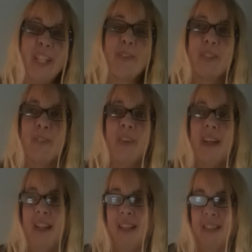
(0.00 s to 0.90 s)
there was a
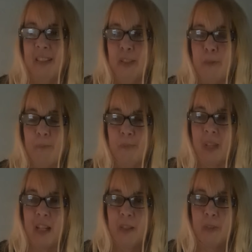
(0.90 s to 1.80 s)
divide. Um,
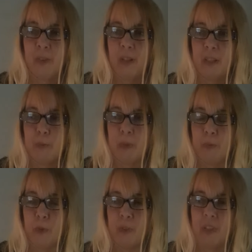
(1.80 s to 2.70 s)
I know her husband,
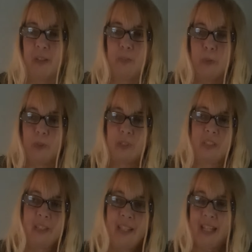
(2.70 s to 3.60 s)
they divorced.
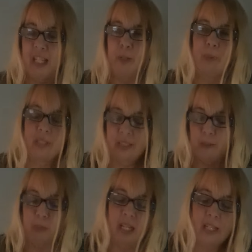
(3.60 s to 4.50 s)
He was into
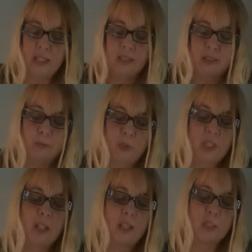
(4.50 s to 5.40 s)
paganism.
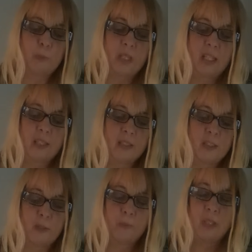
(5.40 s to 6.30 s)
She got into
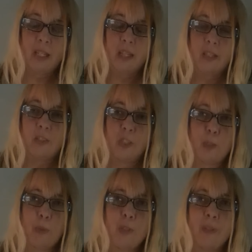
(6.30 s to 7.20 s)
paganism. She's
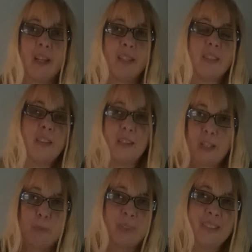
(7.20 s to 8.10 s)
supposed to have gotten
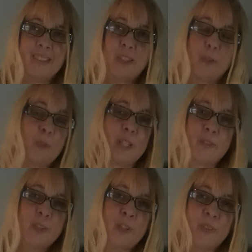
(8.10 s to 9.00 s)
Thelema. We'll
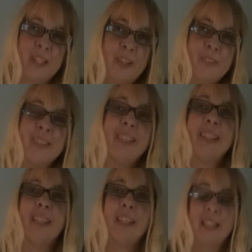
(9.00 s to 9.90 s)
never know now
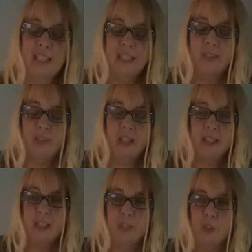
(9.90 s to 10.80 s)
a lot of
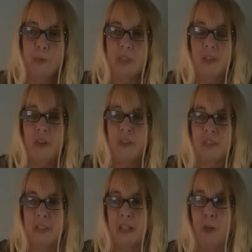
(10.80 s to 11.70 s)
the history was
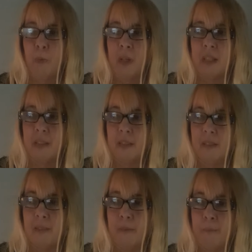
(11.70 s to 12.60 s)
lost, and I wanted to